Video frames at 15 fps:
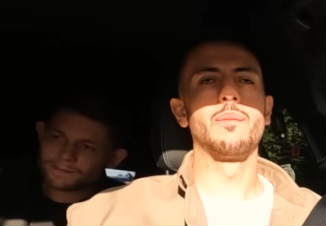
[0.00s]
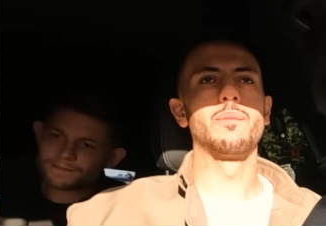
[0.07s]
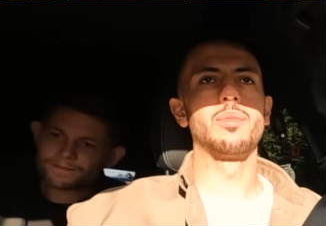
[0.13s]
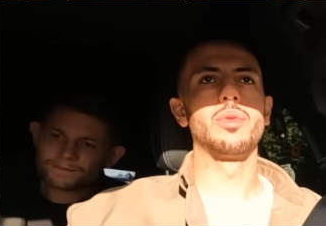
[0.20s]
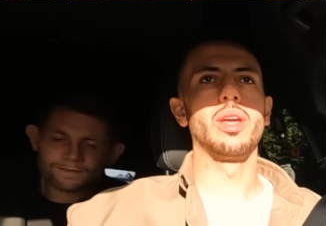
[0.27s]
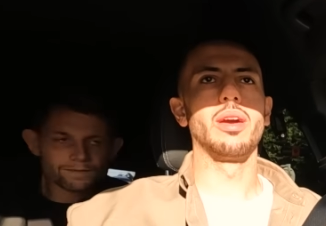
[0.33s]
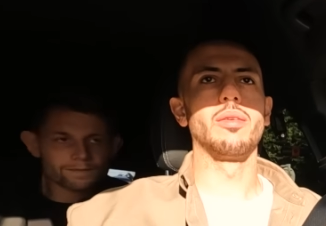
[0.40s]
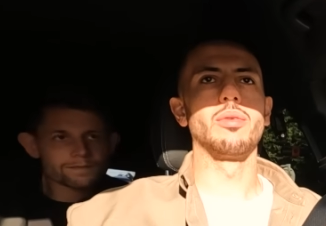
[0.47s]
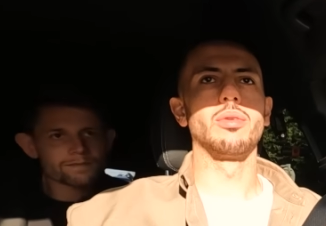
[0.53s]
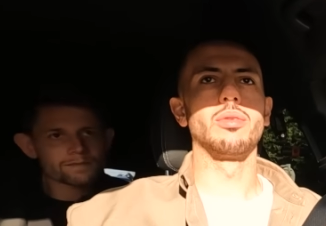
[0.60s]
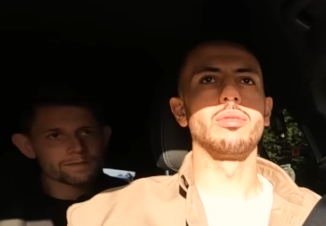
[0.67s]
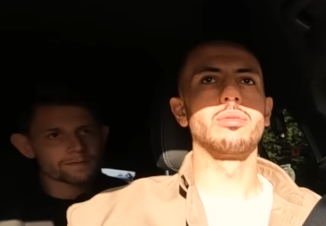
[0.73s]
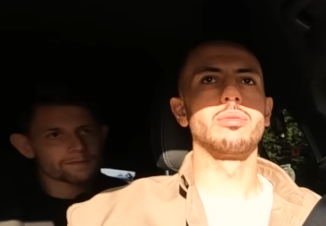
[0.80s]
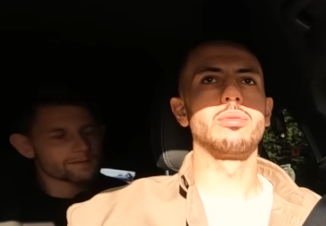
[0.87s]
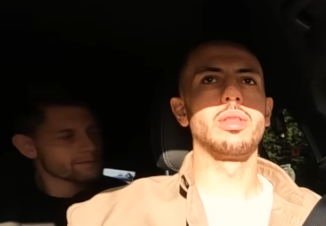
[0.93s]
Speaker 1: yeah.
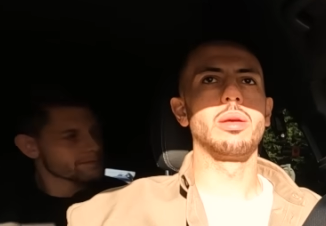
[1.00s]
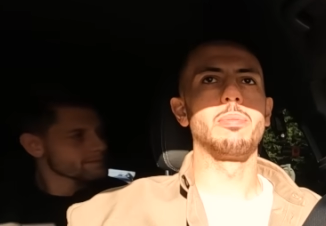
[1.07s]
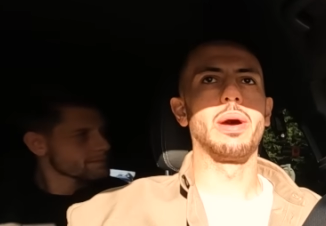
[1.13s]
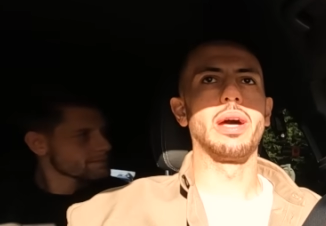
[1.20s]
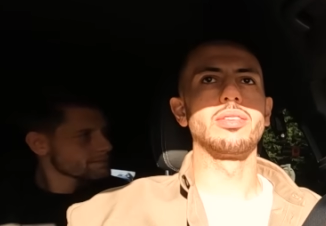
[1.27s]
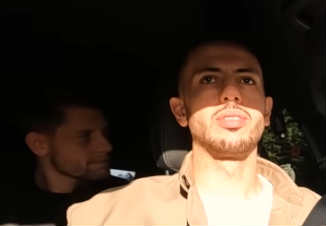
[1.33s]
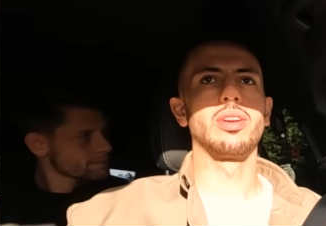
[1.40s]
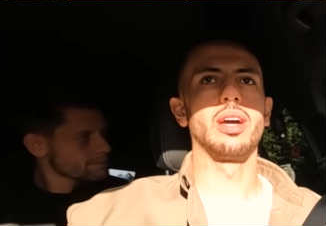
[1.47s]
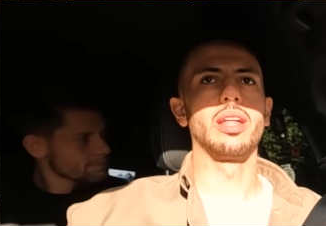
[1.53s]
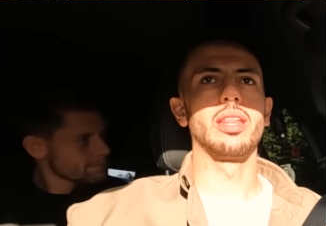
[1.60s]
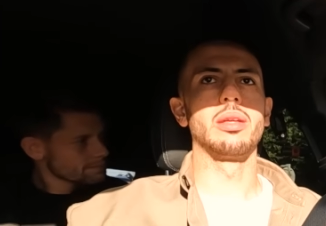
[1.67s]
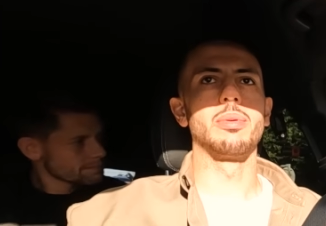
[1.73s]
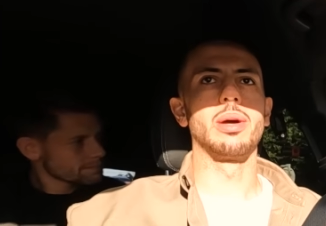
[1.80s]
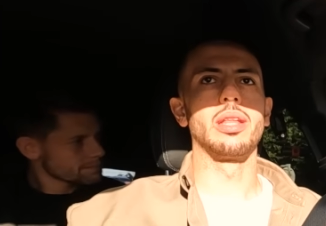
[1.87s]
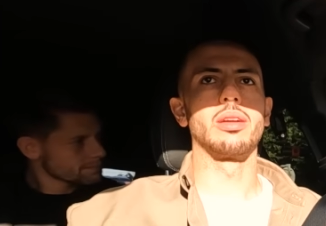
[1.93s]
Everyone's they're passionate, about the